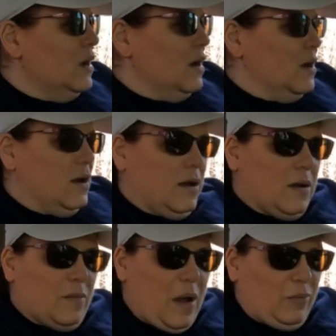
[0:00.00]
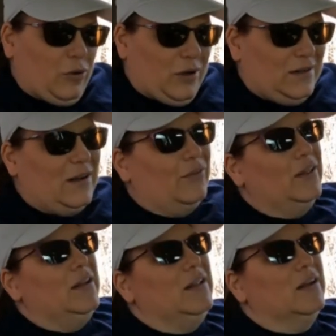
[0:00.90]
I'm going to
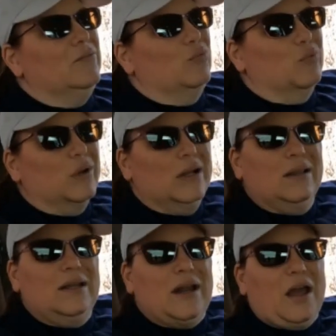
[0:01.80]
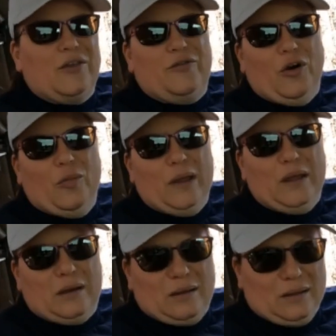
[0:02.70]
definitely need a really nice
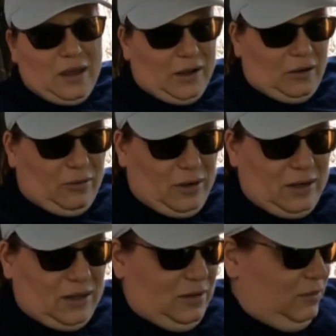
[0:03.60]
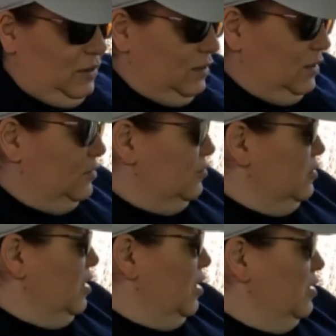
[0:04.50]
foamy, because I can already tell these seats are
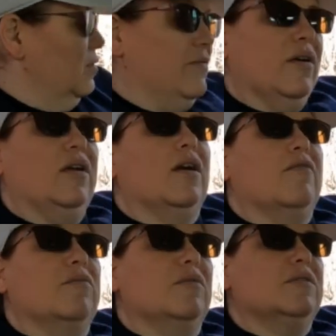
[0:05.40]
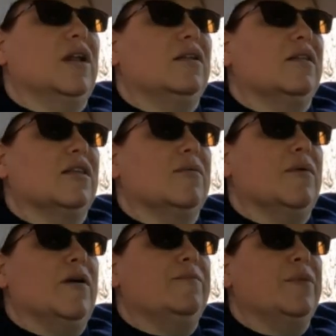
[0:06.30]
not going to be very comfortable tonight to sleep
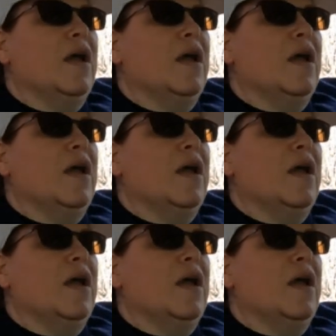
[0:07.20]
on.